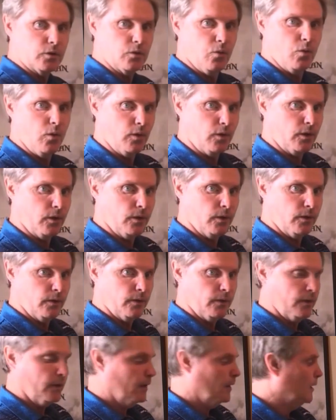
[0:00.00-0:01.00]
to quarter
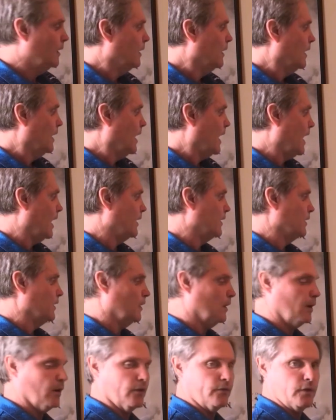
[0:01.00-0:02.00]
and
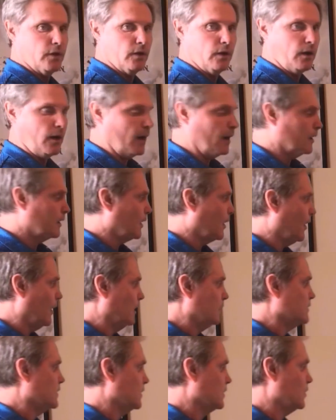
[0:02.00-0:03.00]
year over year. Our
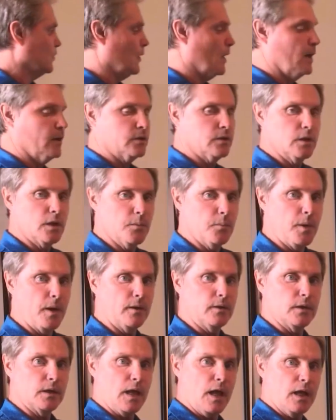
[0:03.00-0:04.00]
current situation
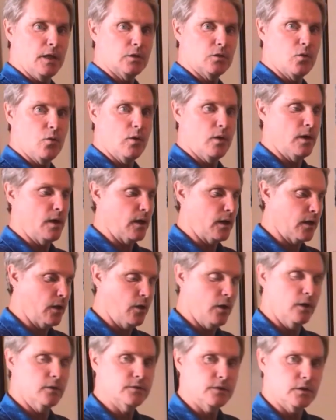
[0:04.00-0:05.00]
compared to last quarter, our
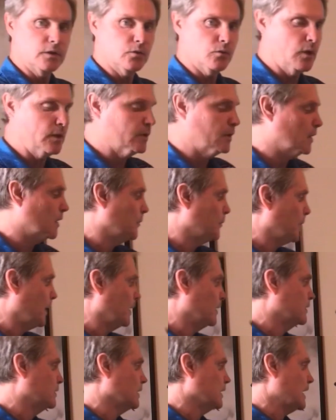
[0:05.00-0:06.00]
current situation
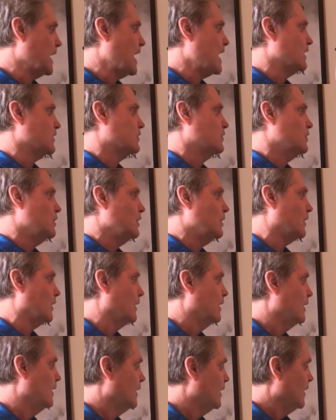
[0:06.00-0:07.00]
compared to last
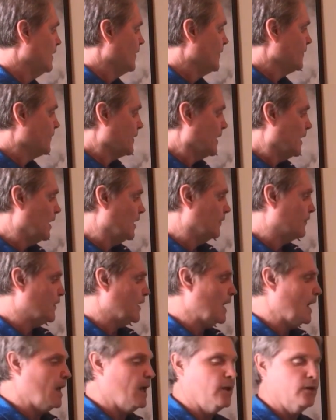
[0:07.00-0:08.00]
year. And if
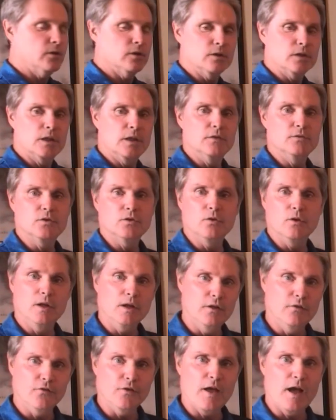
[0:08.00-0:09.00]
the agent gives you
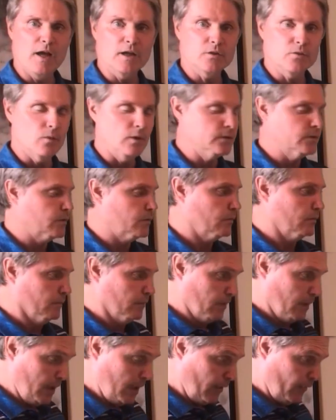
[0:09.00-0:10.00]
any flack
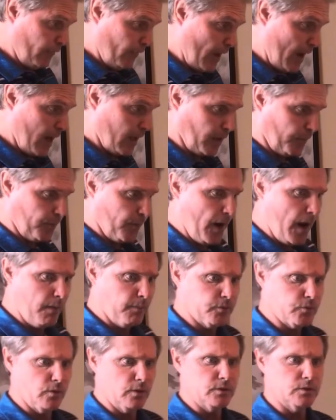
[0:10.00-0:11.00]
or
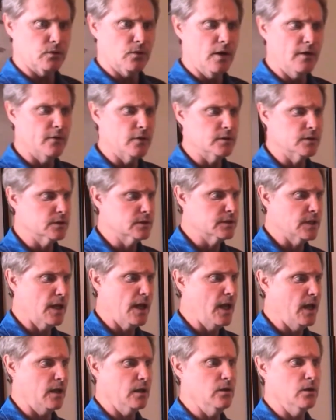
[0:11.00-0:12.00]
problems whatsoever, just
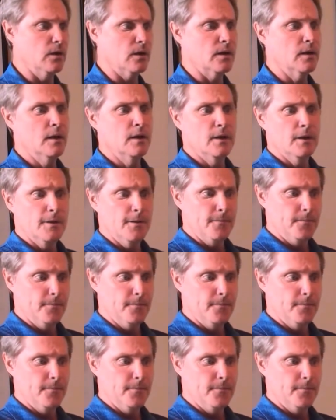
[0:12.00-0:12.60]
say, hey, look,